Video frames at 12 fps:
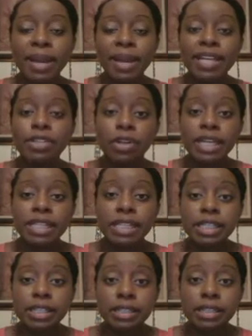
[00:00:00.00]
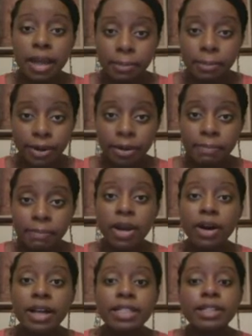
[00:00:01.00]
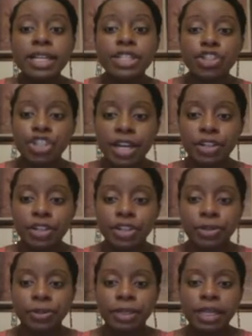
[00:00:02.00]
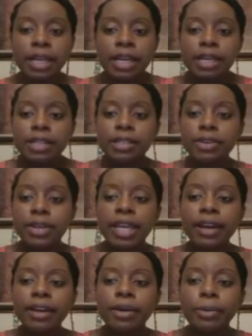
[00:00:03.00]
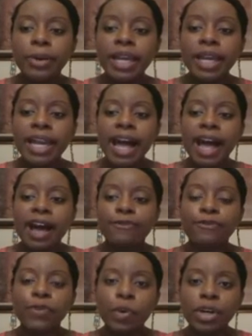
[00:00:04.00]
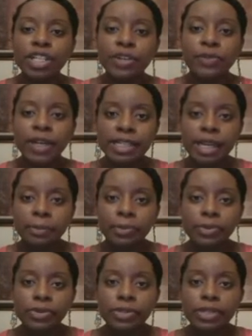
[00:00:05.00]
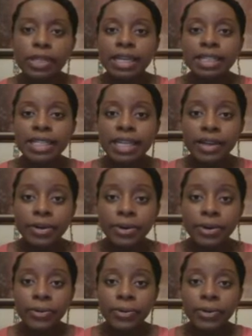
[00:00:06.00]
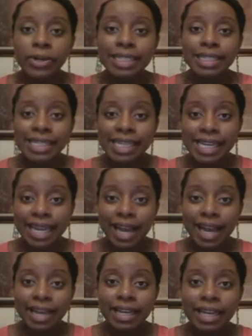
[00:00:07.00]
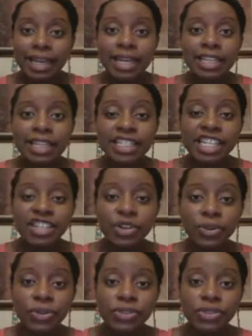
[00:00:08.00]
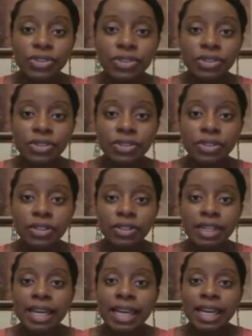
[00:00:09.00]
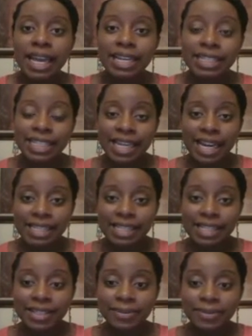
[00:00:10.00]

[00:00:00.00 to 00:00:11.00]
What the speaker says: based on its number, but also its gender. So here we have 4 different examples: tío, tía, tíos, and tías.